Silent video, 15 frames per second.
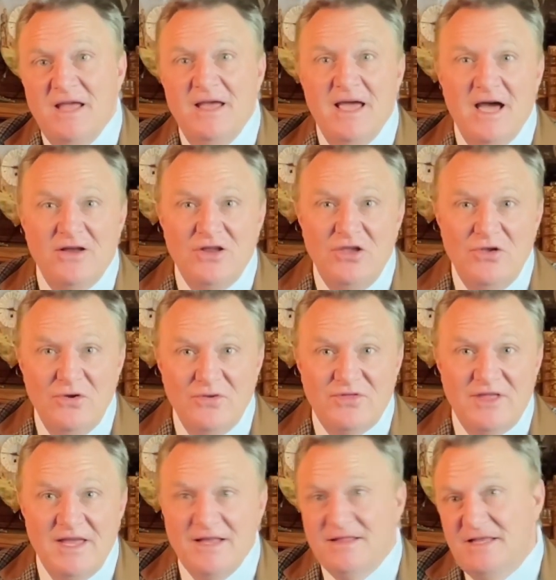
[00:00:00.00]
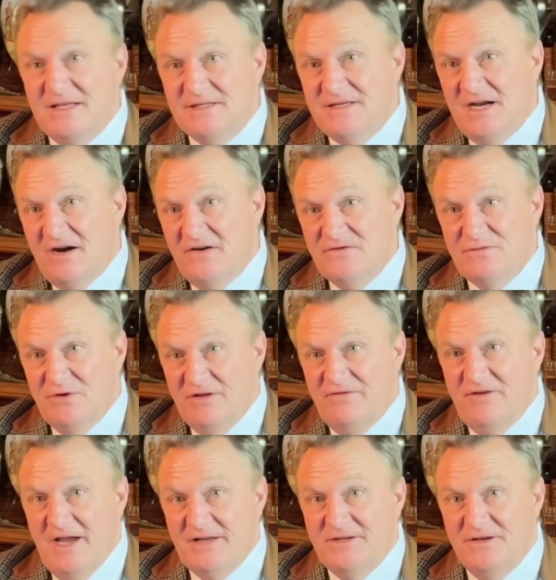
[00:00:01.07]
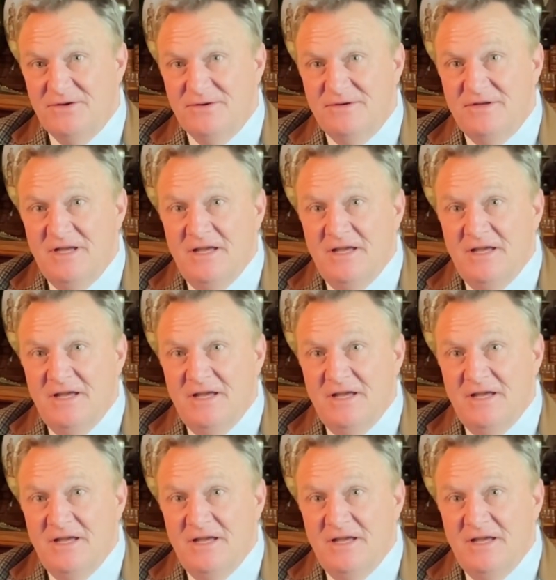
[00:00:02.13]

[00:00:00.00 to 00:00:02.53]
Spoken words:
How do you think these tariffs will affect you?